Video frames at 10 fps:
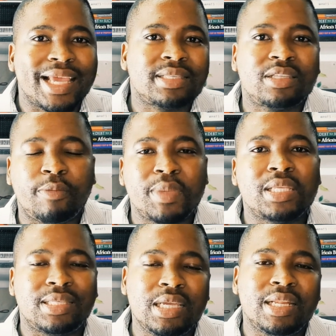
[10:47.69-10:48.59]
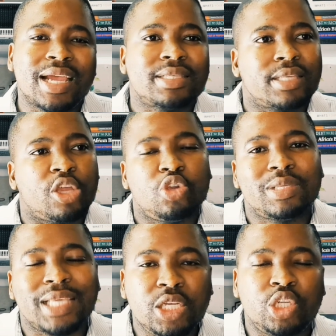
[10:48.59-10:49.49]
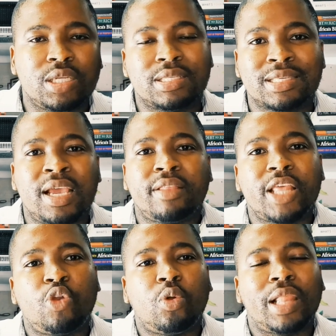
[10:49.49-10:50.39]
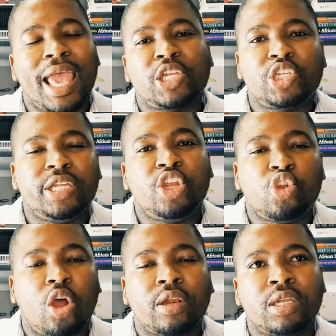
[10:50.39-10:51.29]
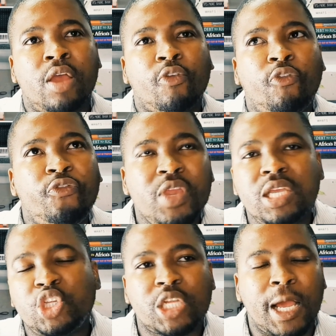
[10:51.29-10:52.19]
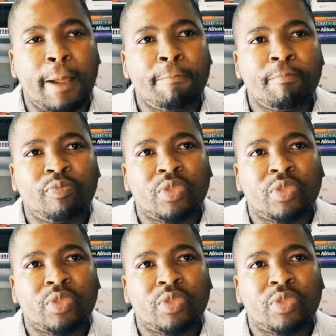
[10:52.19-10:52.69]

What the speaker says: lest it be seen as accusations that will actually not feature